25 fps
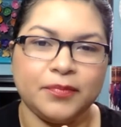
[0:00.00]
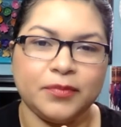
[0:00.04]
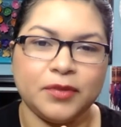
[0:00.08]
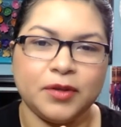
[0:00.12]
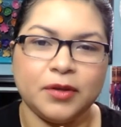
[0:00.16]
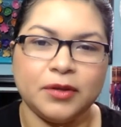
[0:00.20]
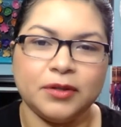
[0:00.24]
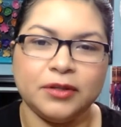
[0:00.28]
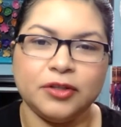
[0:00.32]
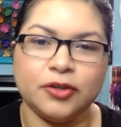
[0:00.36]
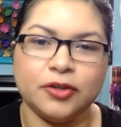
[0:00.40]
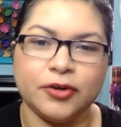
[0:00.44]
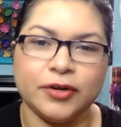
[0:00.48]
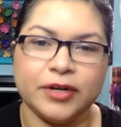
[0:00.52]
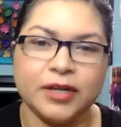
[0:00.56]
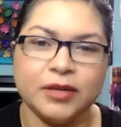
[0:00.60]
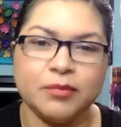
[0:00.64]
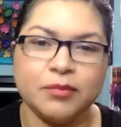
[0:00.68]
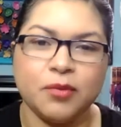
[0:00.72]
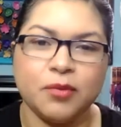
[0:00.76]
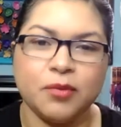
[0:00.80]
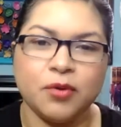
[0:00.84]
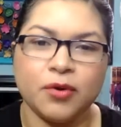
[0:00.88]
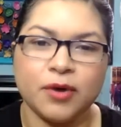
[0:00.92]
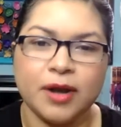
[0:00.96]
learning
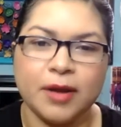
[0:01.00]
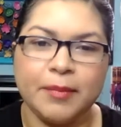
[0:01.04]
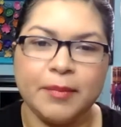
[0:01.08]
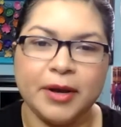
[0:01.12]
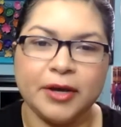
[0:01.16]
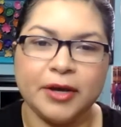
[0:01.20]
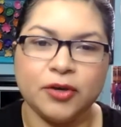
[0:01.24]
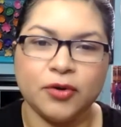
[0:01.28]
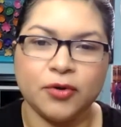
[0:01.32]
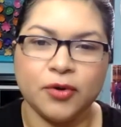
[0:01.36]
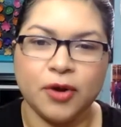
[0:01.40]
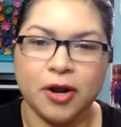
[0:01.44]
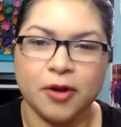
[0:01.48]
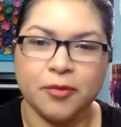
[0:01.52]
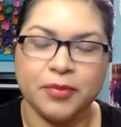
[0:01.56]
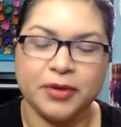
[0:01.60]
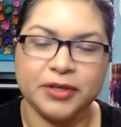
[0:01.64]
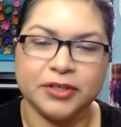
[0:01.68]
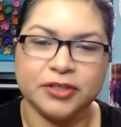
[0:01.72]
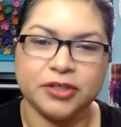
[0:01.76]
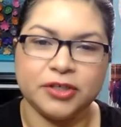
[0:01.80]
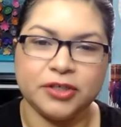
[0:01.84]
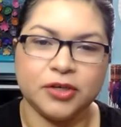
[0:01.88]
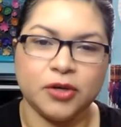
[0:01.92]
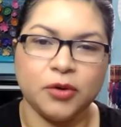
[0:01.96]
more about your
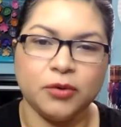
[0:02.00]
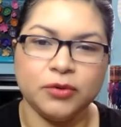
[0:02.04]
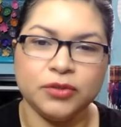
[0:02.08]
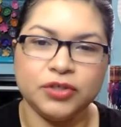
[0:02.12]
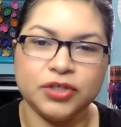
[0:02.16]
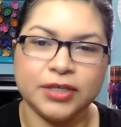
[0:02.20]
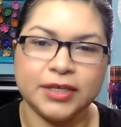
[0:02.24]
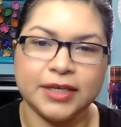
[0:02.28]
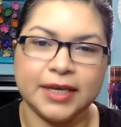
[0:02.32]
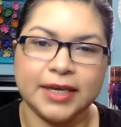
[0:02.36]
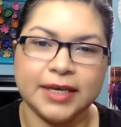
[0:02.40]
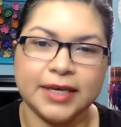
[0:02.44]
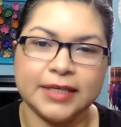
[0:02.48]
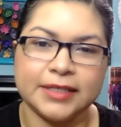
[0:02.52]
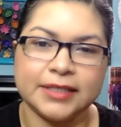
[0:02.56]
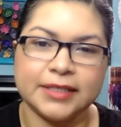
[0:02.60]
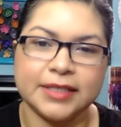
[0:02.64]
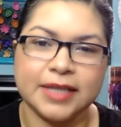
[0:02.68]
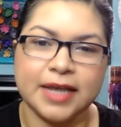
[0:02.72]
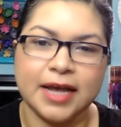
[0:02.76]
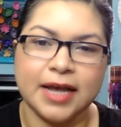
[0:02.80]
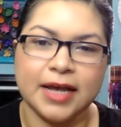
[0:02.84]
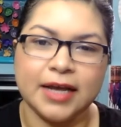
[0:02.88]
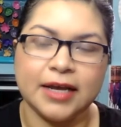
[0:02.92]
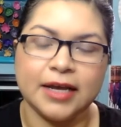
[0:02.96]
RPG coaching is
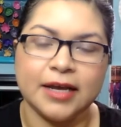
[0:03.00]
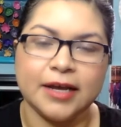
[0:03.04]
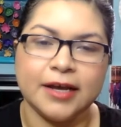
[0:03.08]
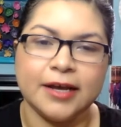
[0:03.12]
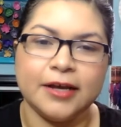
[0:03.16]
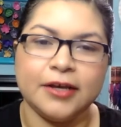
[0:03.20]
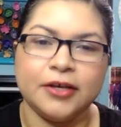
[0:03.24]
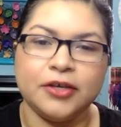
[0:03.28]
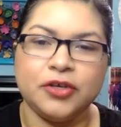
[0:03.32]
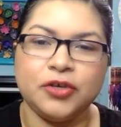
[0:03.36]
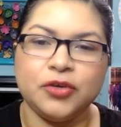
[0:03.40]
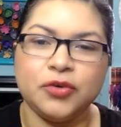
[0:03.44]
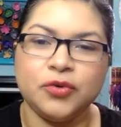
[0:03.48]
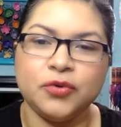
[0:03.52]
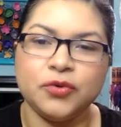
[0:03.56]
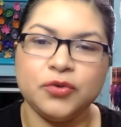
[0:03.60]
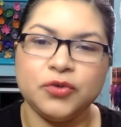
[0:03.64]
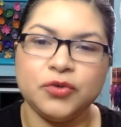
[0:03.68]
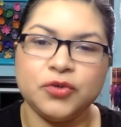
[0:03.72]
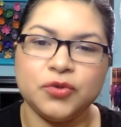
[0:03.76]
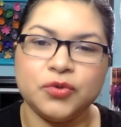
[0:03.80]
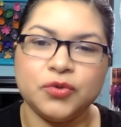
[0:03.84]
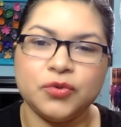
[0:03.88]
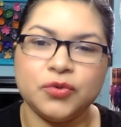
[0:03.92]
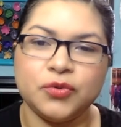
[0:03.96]
that you
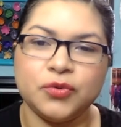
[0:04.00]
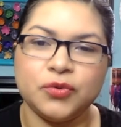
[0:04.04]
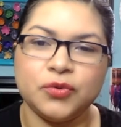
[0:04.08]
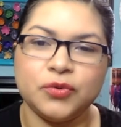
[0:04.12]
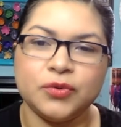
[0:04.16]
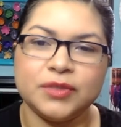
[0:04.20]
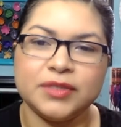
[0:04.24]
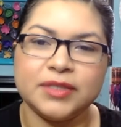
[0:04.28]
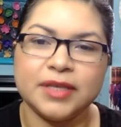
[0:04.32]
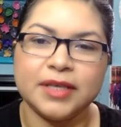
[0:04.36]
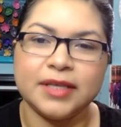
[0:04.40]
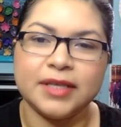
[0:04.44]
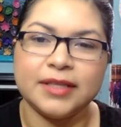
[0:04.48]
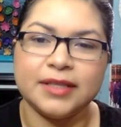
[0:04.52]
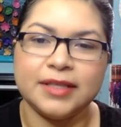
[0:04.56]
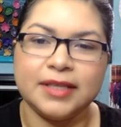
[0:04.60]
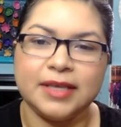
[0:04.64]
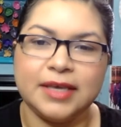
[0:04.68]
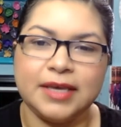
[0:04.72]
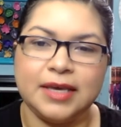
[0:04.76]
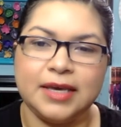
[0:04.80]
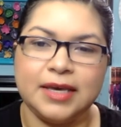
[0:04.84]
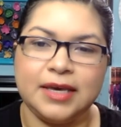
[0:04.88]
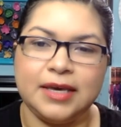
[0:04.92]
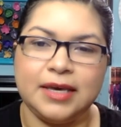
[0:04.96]
use
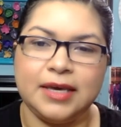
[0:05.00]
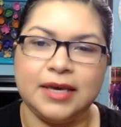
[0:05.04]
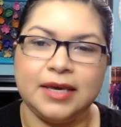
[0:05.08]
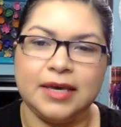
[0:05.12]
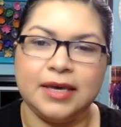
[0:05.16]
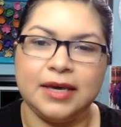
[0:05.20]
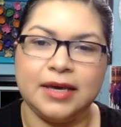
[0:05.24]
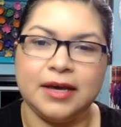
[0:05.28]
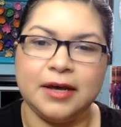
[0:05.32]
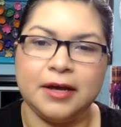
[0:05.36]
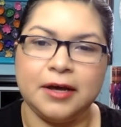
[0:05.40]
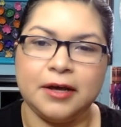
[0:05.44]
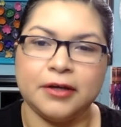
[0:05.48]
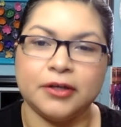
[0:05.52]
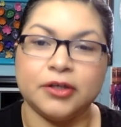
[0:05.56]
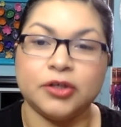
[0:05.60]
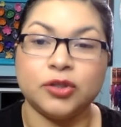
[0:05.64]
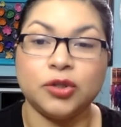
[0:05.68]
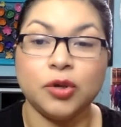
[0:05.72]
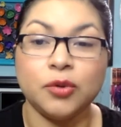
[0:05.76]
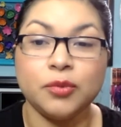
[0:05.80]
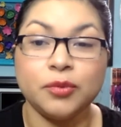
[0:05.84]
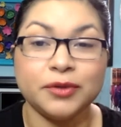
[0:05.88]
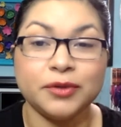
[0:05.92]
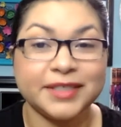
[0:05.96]
the
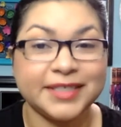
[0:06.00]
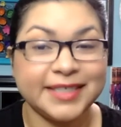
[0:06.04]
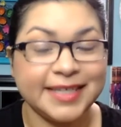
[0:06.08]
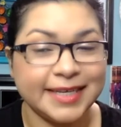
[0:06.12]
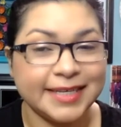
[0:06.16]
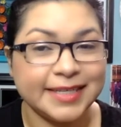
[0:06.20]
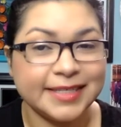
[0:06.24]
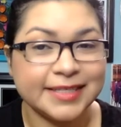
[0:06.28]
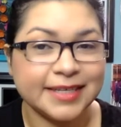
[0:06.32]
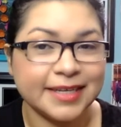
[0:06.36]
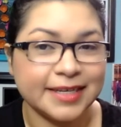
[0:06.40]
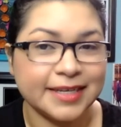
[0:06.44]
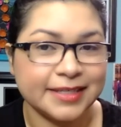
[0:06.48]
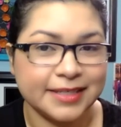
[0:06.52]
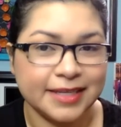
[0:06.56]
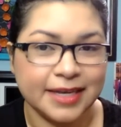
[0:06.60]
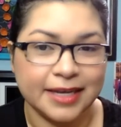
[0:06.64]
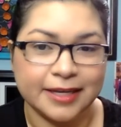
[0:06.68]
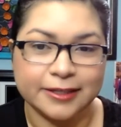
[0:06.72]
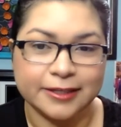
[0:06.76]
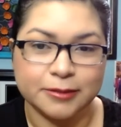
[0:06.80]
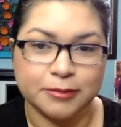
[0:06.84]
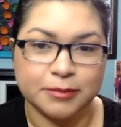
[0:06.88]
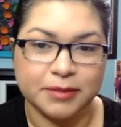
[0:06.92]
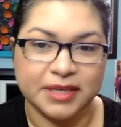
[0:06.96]
global DISC
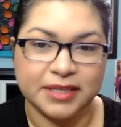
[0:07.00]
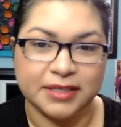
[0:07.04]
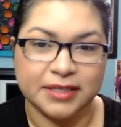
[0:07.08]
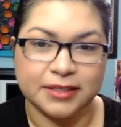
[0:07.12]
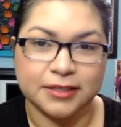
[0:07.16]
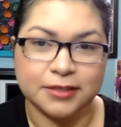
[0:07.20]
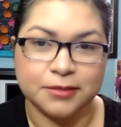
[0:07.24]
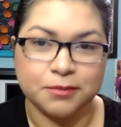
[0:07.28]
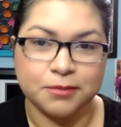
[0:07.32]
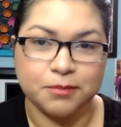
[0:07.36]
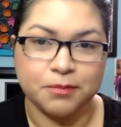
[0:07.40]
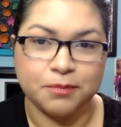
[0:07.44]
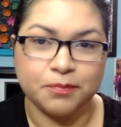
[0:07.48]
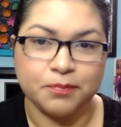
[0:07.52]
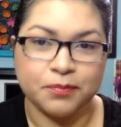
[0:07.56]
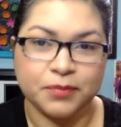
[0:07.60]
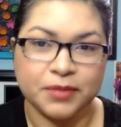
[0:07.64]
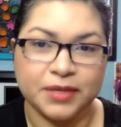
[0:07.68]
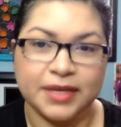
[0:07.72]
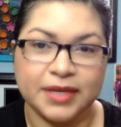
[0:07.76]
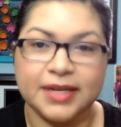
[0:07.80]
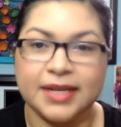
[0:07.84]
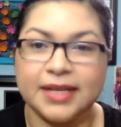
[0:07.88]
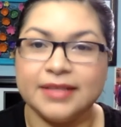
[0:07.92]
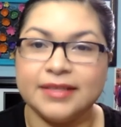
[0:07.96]
assessment.
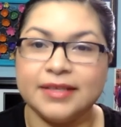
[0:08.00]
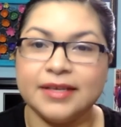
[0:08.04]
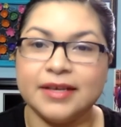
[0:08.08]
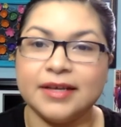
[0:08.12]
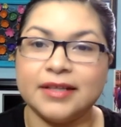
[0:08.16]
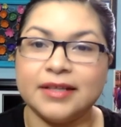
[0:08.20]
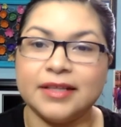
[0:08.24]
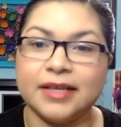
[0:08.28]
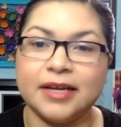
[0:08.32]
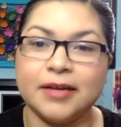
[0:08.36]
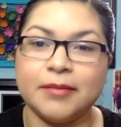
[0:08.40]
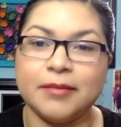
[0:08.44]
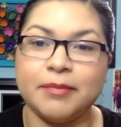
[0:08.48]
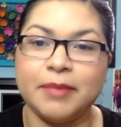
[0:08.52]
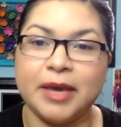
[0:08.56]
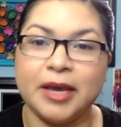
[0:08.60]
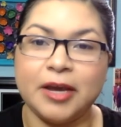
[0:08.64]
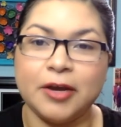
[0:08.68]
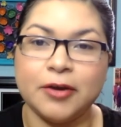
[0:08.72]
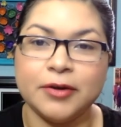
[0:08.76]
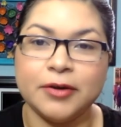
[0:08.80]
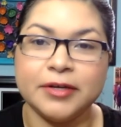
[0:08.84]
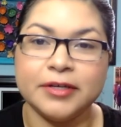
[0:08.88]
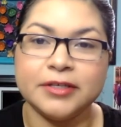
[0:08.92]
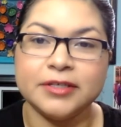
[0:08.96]
And I think a lot of
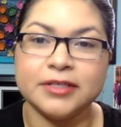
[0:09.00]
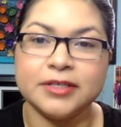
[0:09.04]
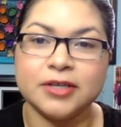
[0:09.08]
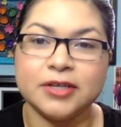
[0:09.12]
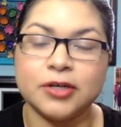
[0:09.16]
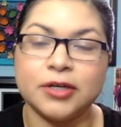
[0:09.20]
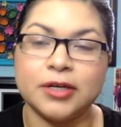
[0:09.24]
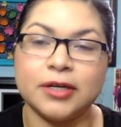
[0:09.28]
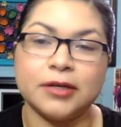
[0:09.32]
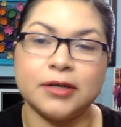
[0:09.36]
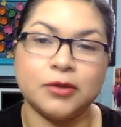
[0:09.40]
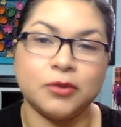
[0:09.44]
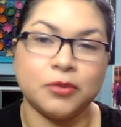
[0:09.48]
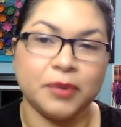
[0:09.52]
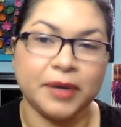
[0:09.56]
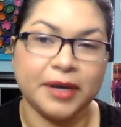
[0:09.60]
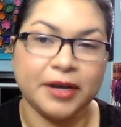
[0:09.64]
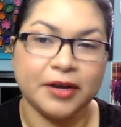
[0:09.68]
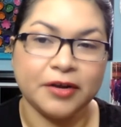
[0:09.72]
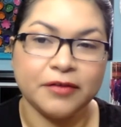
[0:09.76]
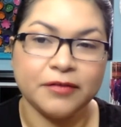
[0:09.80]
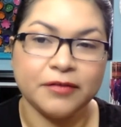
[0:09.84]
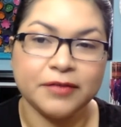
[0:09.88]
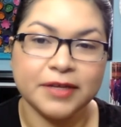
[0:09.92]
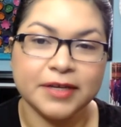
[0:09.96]
parents are not
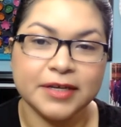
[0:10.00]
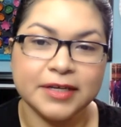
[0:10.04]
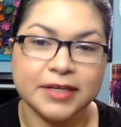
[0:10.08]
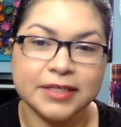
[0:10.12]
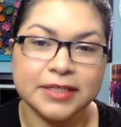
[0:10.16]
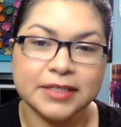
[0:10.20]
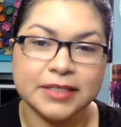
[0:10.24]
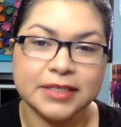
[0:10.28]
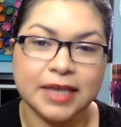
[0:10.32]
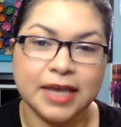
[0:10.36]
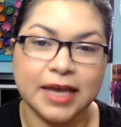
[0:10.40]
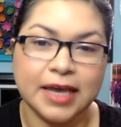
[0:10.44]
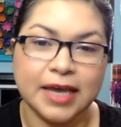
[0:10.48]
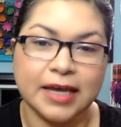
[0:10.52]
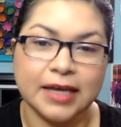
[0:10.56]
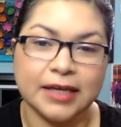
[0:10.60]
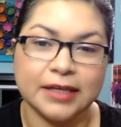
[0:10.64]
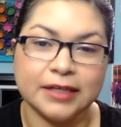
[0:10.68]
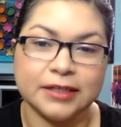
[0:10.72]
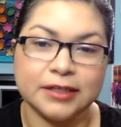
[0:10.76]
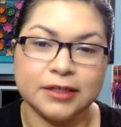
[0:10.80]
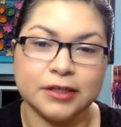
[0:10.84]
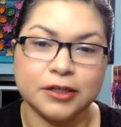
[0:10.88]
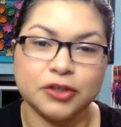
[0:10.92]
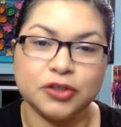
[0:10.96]
aware of this
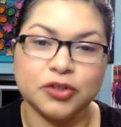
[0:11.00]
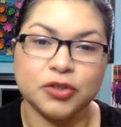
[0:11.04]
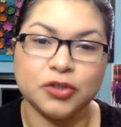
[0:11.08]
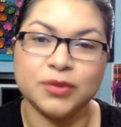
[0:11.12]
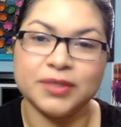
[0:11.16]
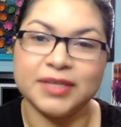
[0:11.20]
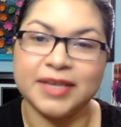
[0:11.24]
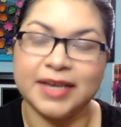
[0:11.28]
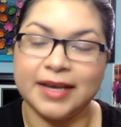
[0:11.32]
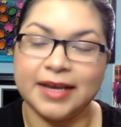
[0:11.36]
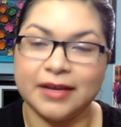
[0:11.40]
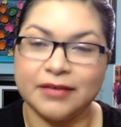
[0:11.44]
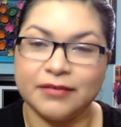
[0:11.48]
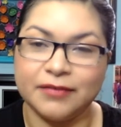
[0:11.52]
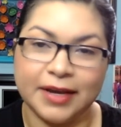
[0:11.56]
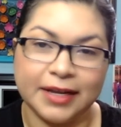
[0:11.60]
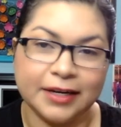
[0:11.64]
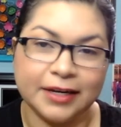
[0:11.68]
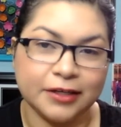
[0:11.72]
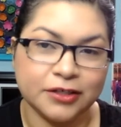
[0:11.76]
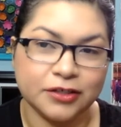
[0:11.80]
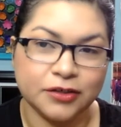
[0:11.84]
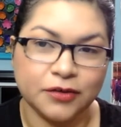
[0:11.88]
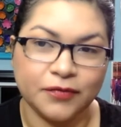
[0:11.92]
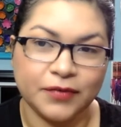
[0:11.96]
and don't take
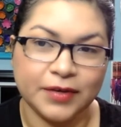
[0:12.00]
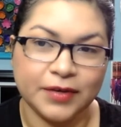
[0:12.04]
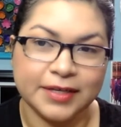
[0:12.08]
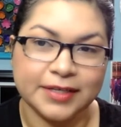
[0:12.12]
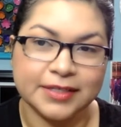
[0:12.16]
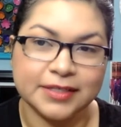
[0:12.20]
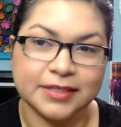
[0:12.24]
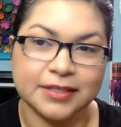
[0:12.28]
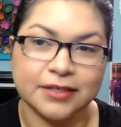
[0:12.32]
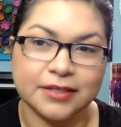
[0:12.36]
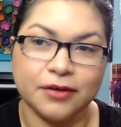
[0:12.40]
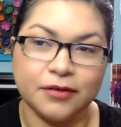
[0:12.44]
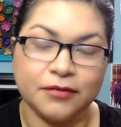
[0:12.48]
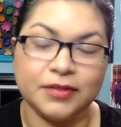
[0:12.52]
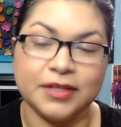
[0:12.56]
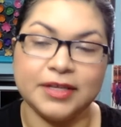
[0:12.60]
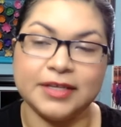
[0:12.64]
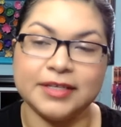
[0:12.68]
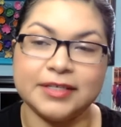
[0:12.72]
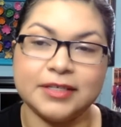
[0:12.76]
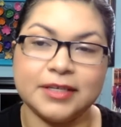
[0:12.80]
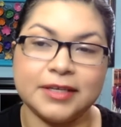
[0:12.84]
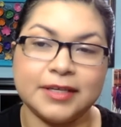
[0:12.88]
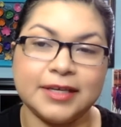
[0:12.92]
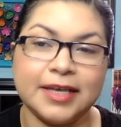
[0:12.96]
advantage of this.
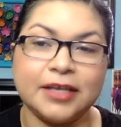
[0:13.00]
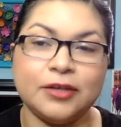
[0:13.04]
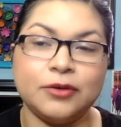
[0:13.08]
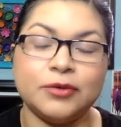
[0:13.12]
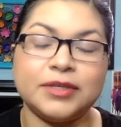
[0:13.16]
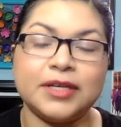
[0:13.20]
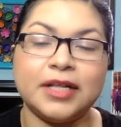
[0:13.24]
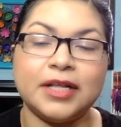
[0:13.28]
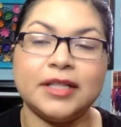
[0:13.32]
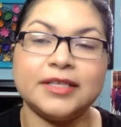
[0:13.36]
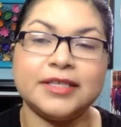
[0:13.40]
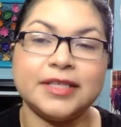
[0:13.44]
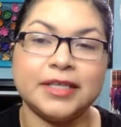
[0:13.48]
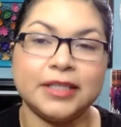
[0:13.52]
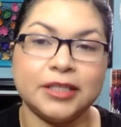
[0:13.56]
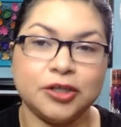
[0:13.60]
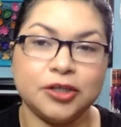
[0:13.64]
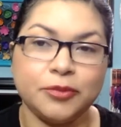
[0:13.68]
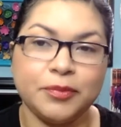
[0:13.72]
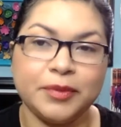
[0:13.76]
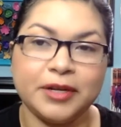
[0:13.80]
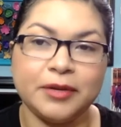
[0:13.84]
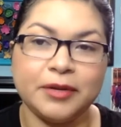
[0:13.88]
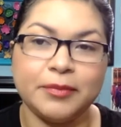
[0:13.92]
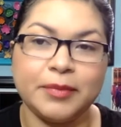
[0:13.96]
Can you tell us a little
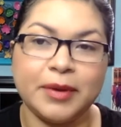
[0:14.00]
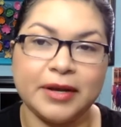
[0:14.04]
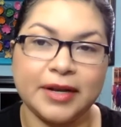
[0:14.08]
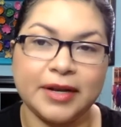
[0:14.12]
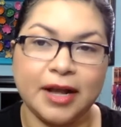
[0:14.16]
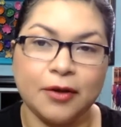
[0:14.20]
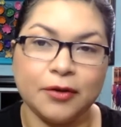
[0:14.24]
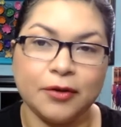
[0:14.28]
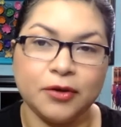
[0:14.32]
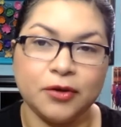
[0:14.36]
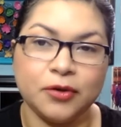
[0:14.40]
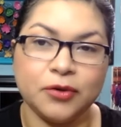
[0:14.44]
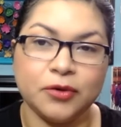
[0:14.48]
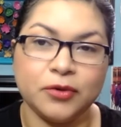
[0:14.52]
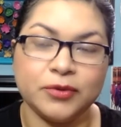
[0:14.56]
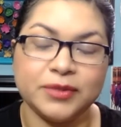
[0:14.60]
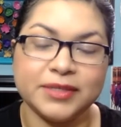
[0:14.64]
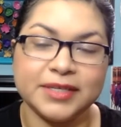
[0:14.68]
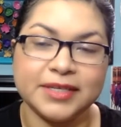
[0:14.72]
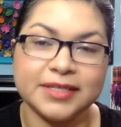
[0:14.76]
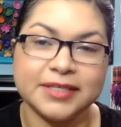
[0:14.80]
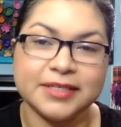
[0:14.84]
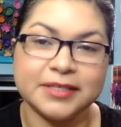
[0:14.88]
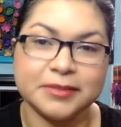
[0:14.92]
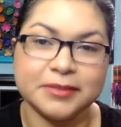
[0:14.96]
bit about how you use
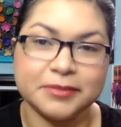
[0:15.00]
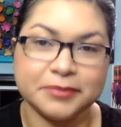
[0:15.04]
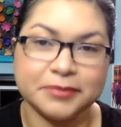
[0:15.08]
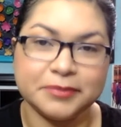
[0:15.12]
this?